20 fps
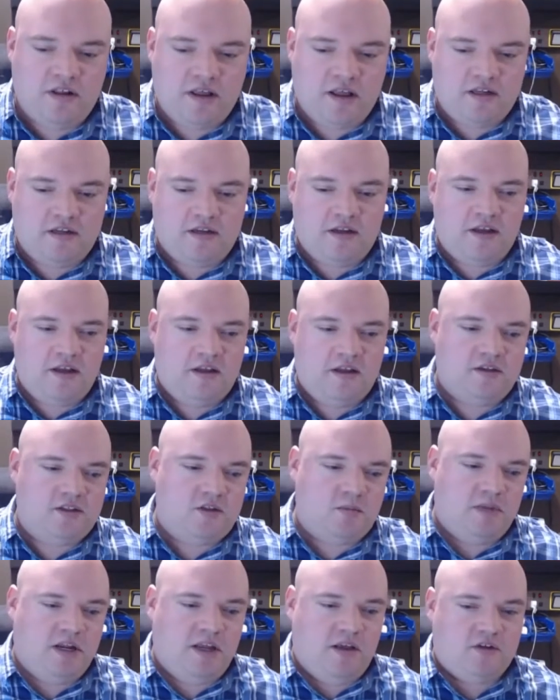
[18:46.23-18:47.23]
That
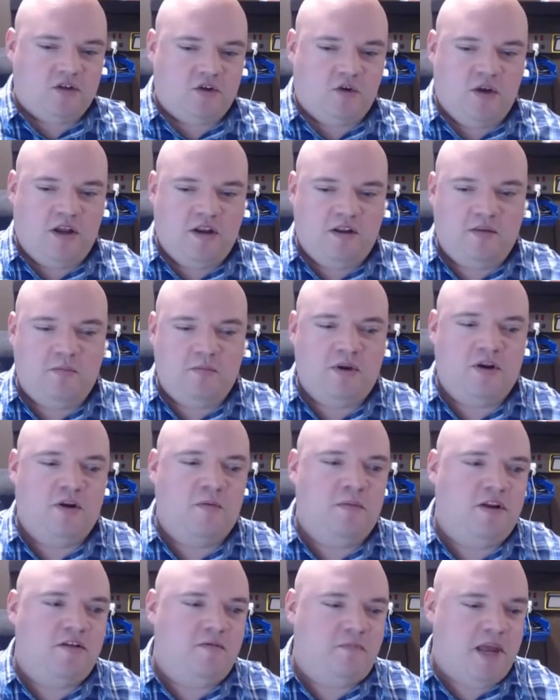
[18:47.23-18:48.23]
somebody else created the
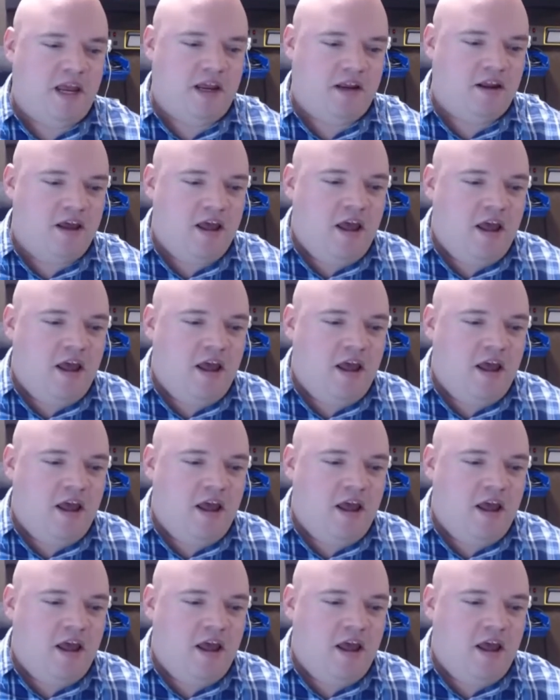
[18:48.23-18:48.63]
pyramid of pain.